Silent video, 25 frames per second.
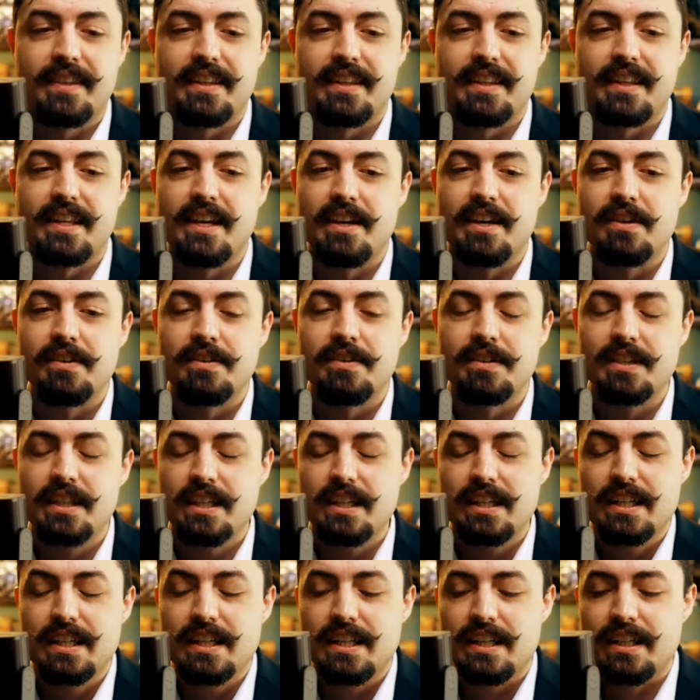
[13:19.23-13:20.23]
Now,
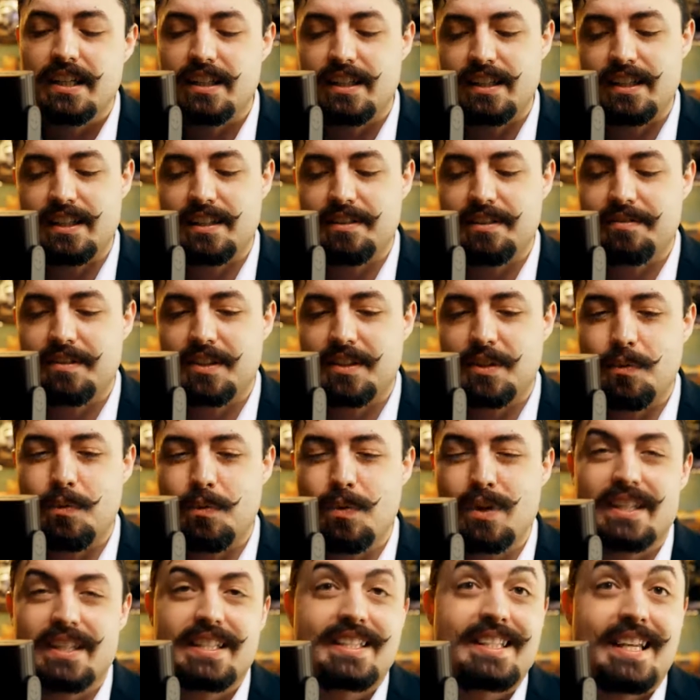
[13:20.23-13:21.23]

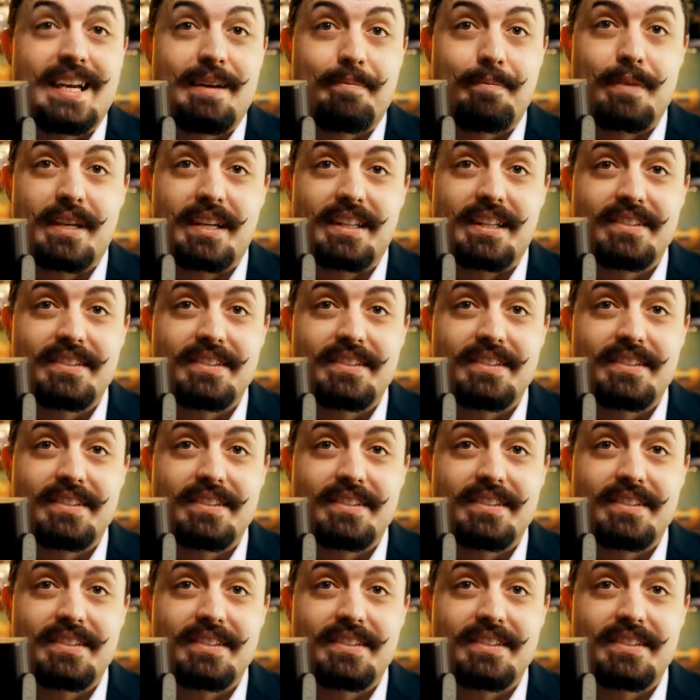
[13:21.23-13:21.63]
what does that mean?